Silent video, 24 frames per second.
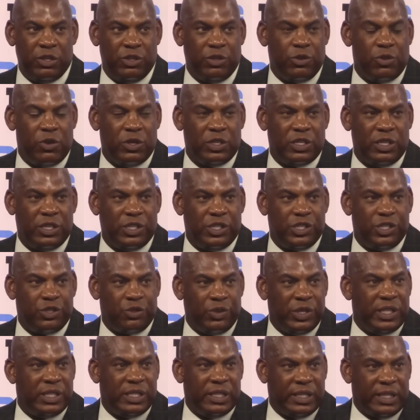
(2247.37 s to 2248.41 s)
You're going to the
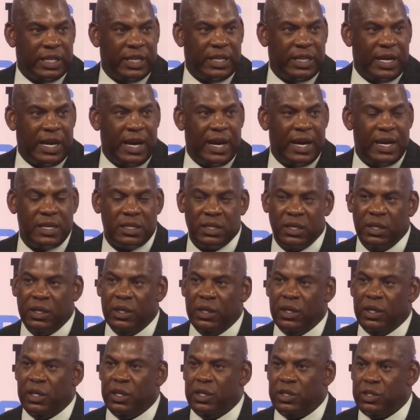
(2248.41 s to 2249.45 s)
street to get guys,
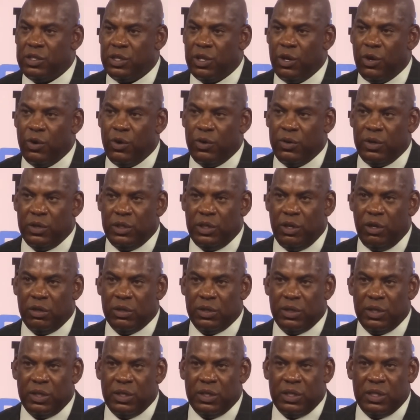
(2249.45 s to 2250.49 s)
and so you know
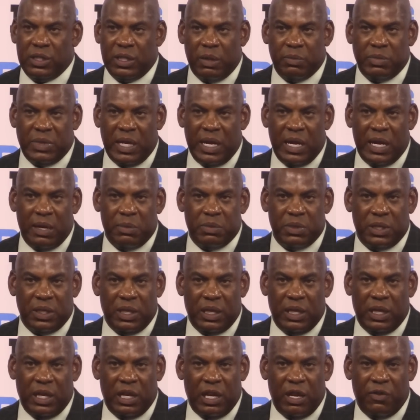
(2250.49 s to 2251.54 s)
sometimes
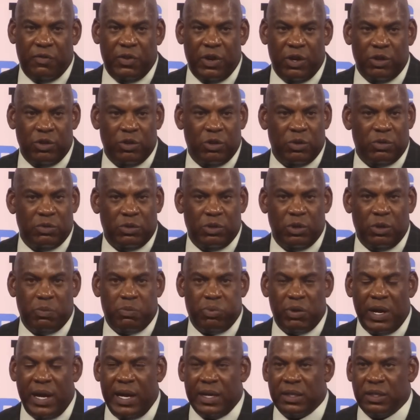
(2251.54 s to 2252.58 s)
in the NFL you'll you'll
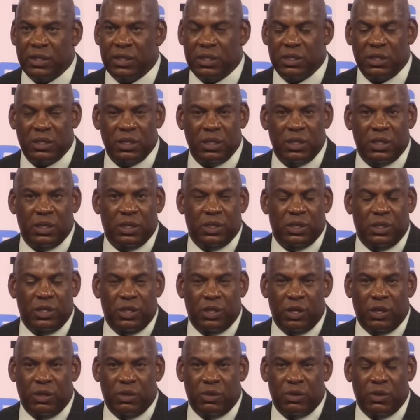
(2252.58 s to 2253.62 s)
practice, you
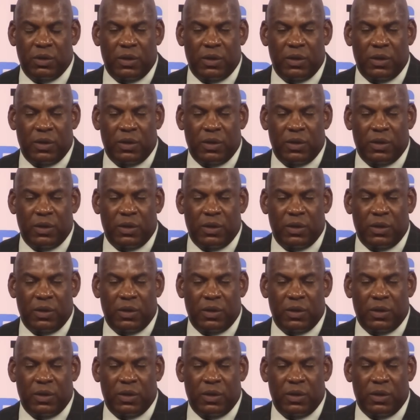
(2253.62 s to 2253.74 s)
know